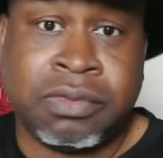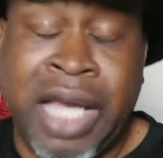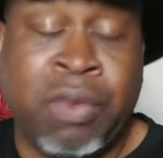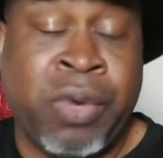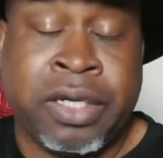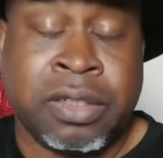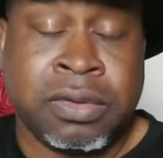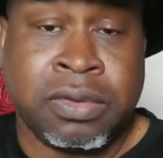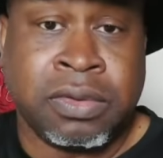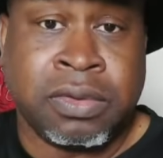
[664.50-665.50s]
Not well.
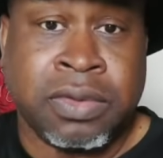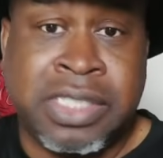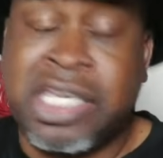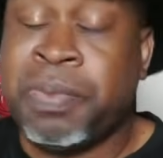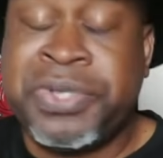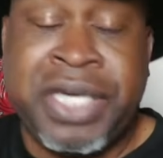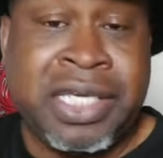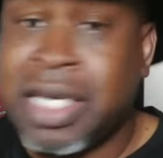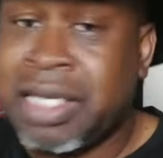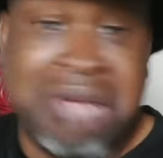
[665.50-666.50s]
Steal
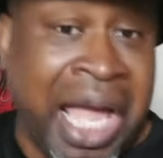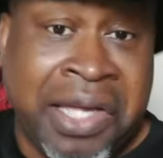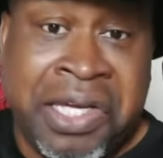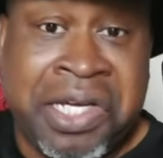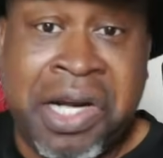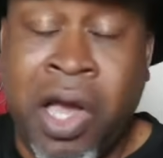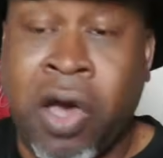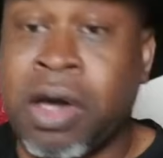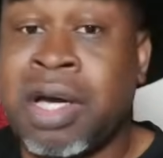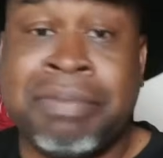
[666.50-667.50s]
percentage, not good at
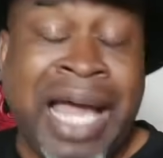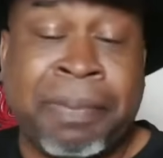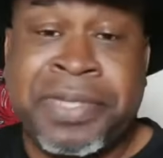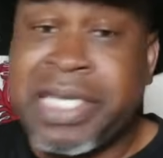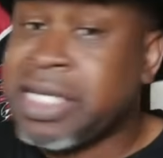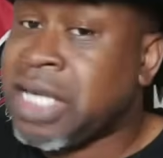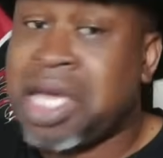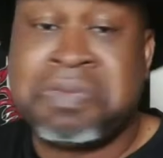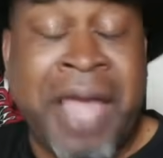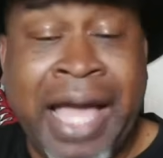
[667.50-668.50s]
all. Block percentage,
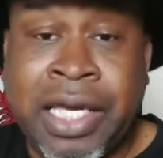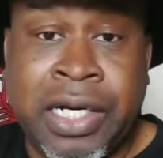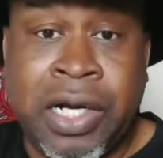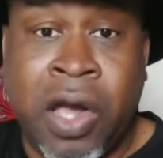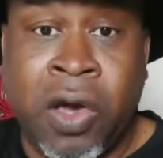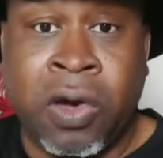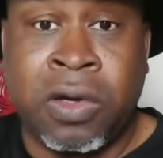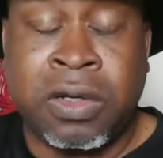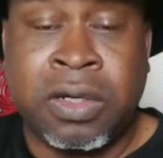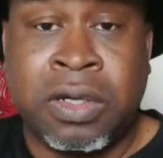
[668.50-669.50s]
not good at all.
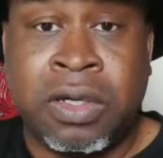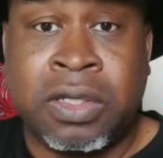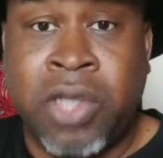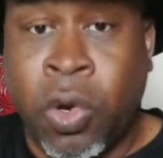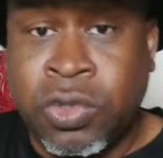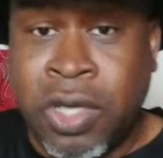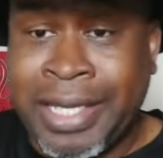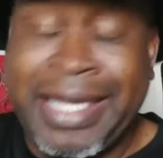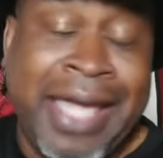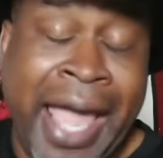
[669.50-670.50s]
Those are
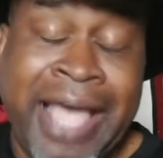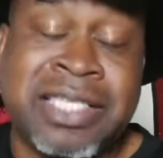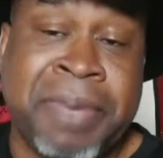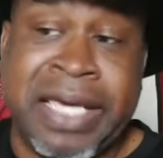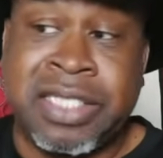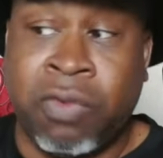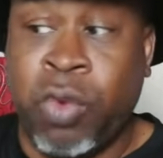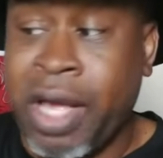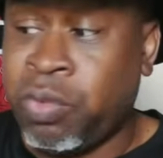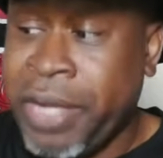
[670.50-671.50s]
key aspects of
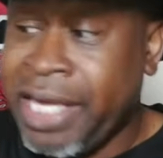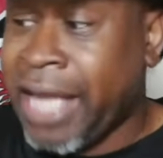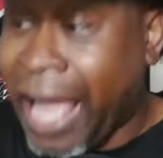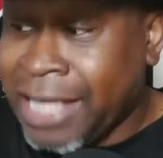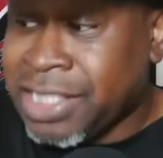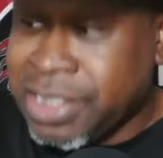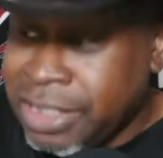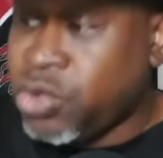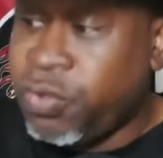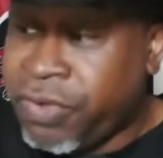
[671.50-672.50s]
what we actually
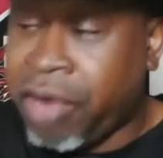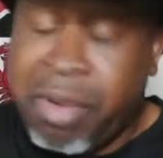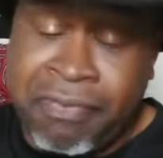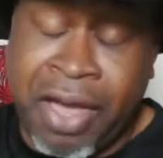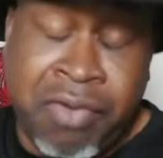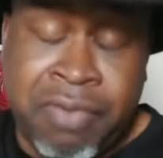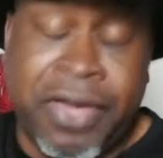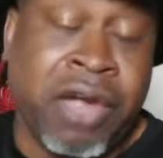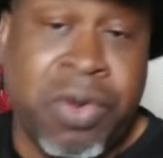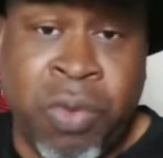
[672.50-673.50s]
do very, very,
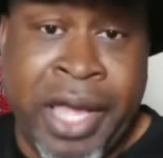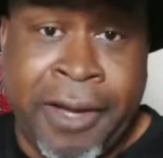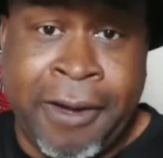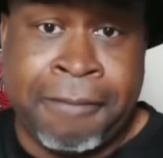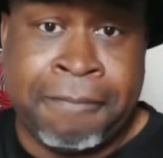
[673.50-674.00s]
very well.